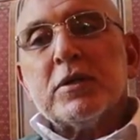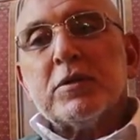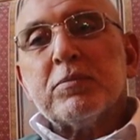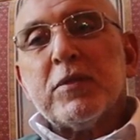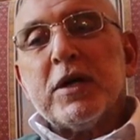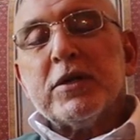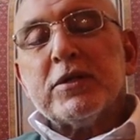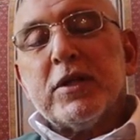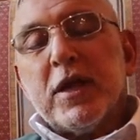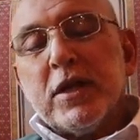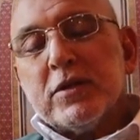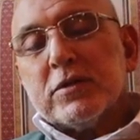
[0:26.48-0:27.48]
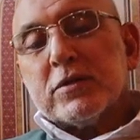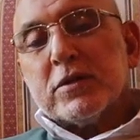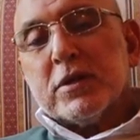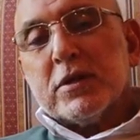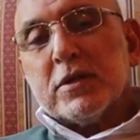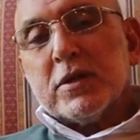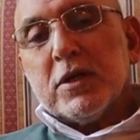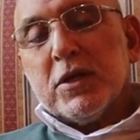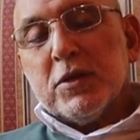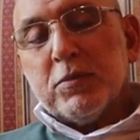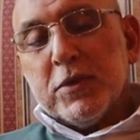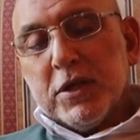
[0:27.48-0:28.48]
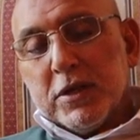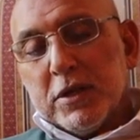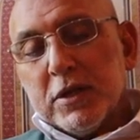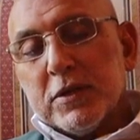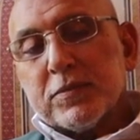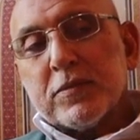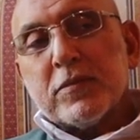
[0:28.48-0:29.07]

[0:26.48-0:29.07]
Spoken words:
In my days in Helmiya,